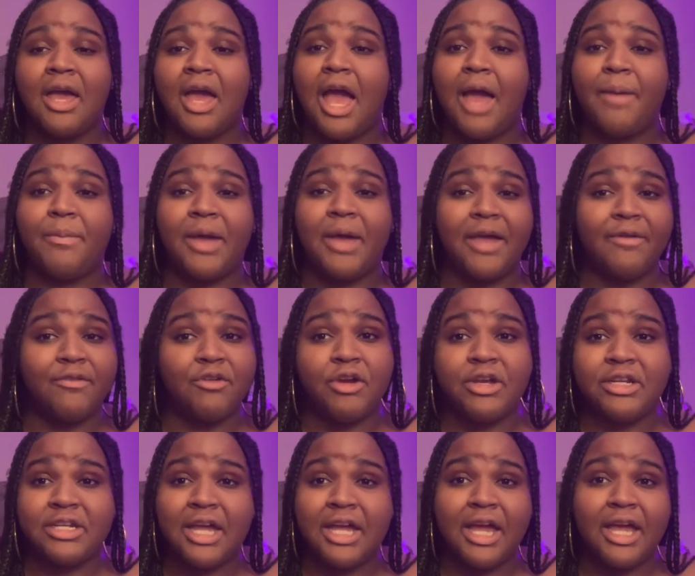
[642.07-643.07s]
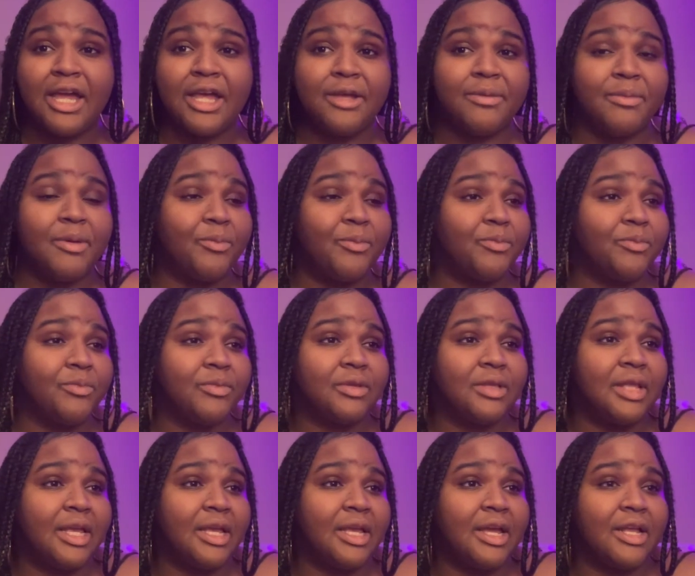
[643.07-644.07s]
I'm gonna have a great time.
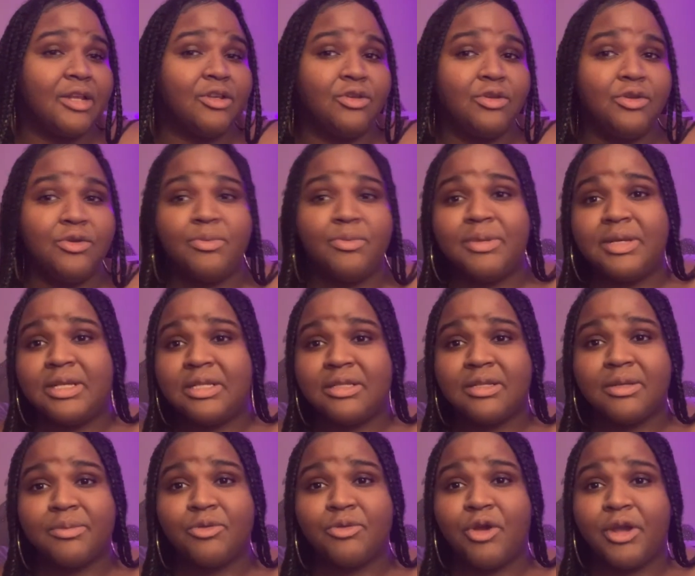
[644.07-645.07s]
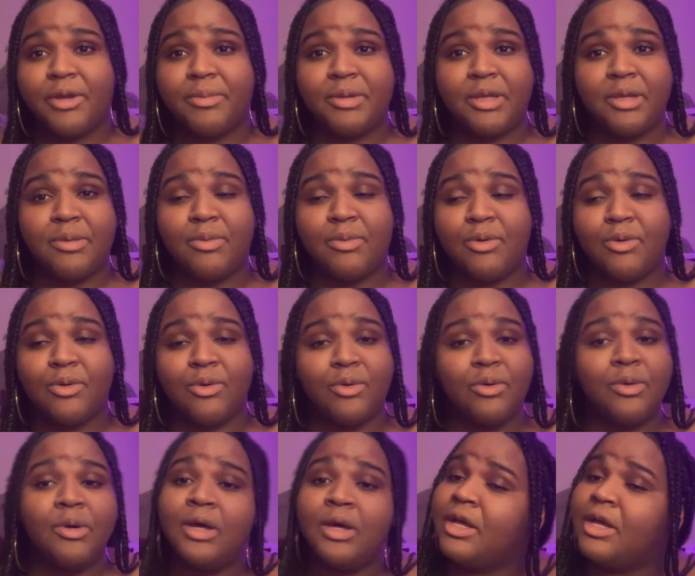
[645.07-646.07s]
I do meet some great
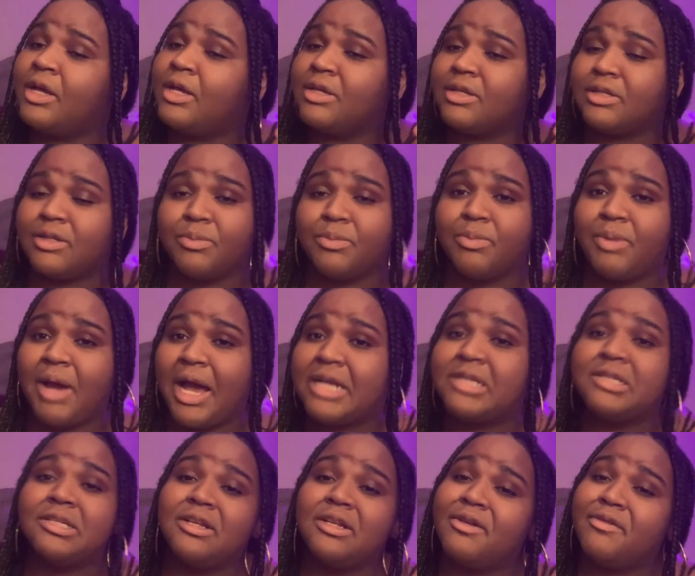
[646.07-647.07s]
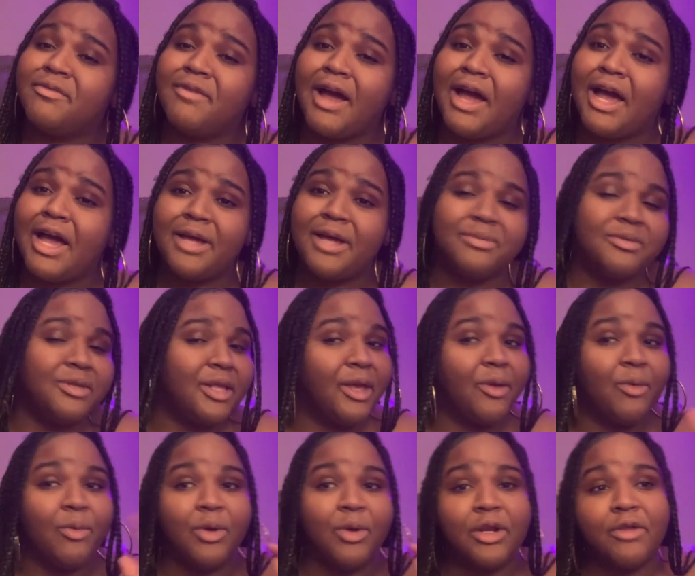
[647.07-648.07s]
people, some positive vibes. Like,
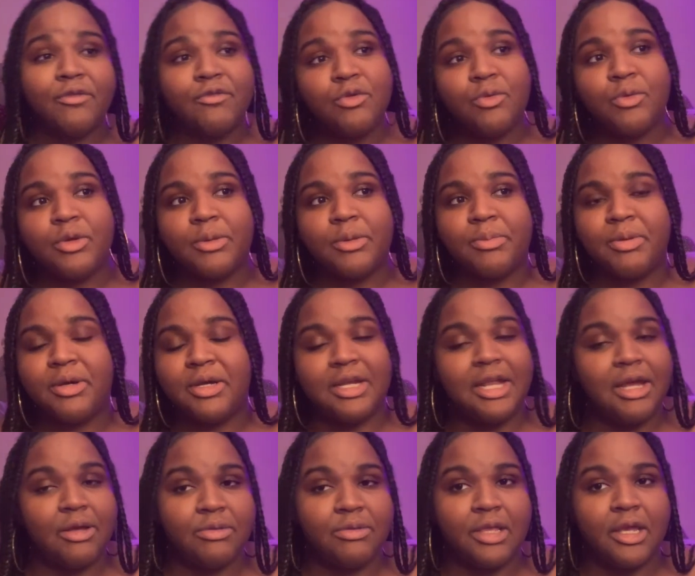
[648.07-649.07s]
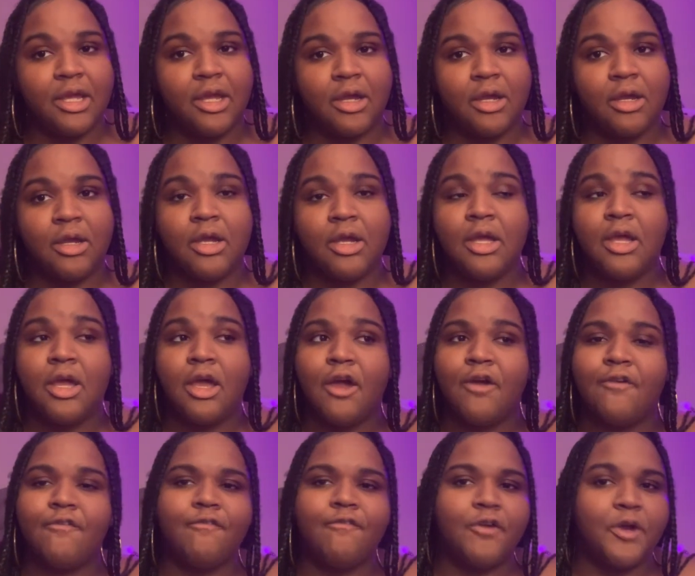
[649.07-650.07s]
whatever you want to put out there,
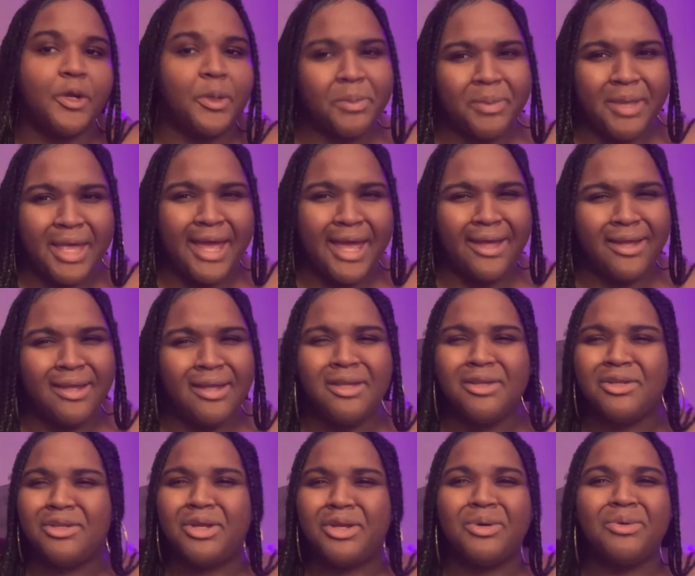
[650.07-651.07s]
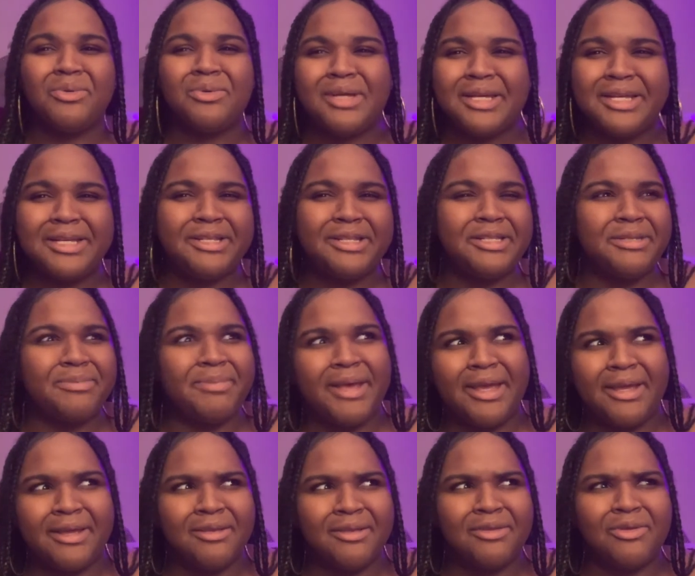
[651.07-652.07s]
affirm that. Don't
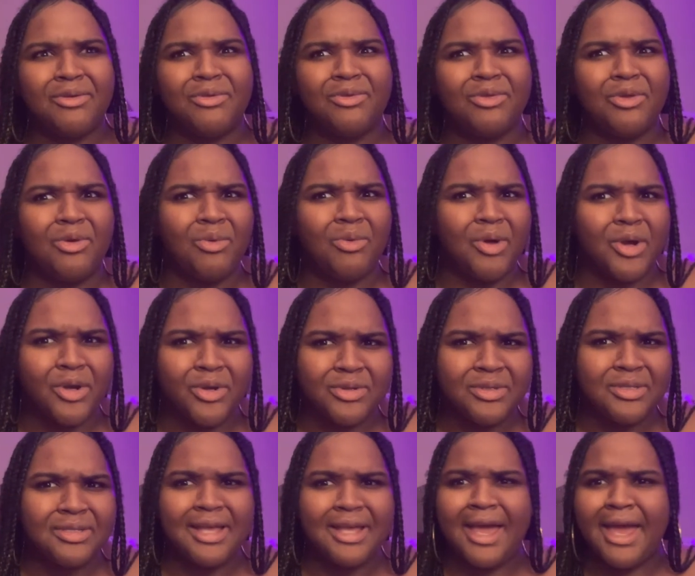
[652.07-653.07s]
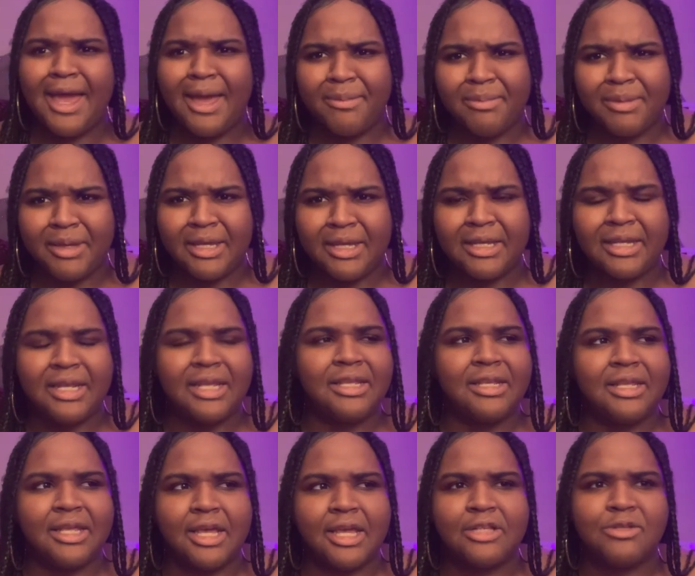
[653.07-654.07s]
expect the worst to happen and
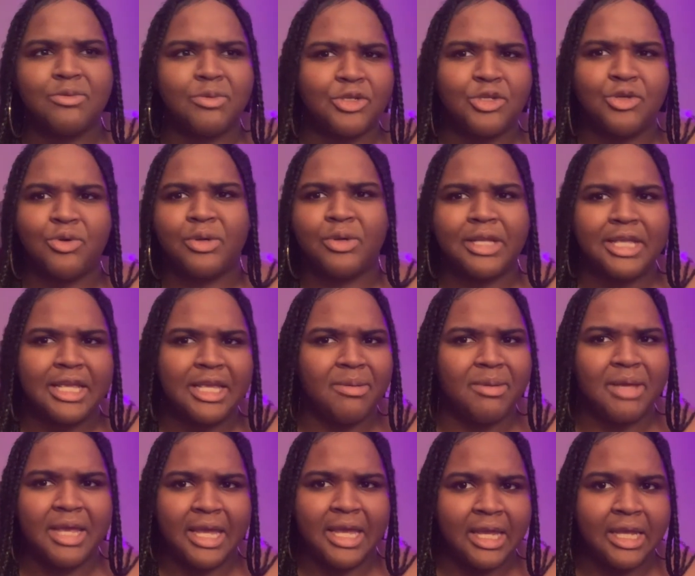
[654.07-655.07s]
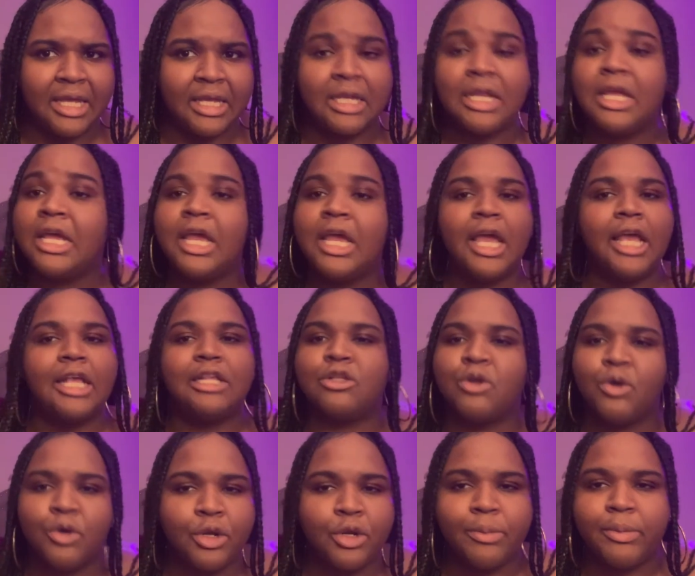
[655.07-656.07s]
guess what you're gonna keep getting. It's
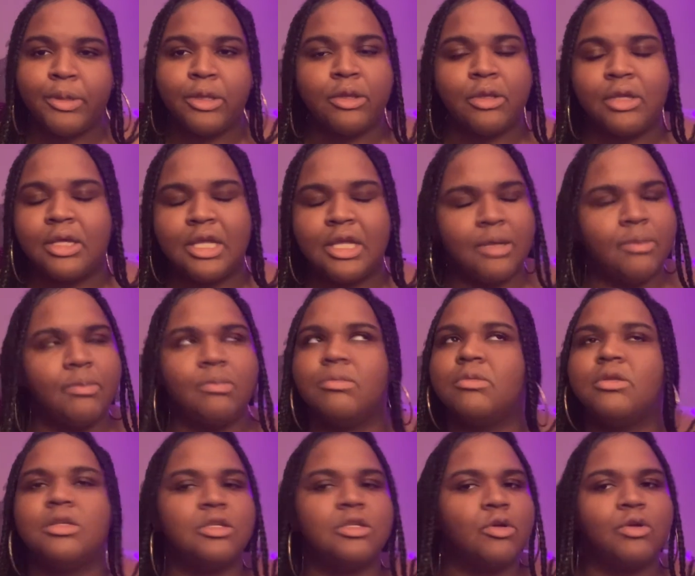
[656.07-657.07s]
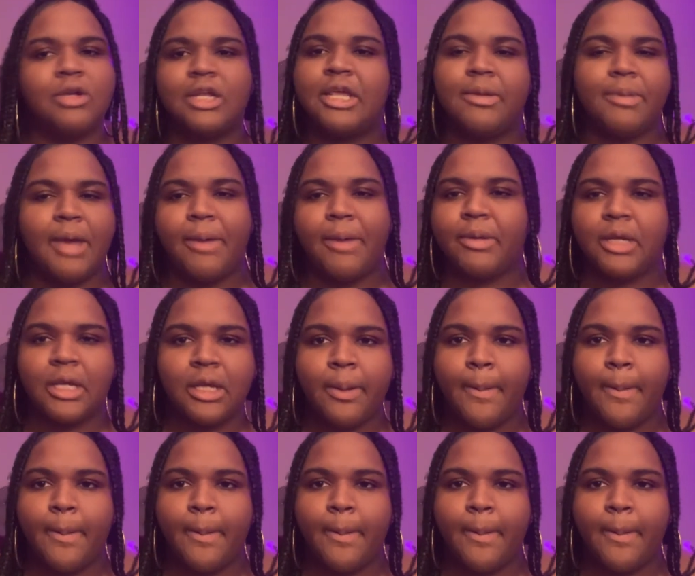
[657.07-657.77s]
gonna be it's gonna keep happening.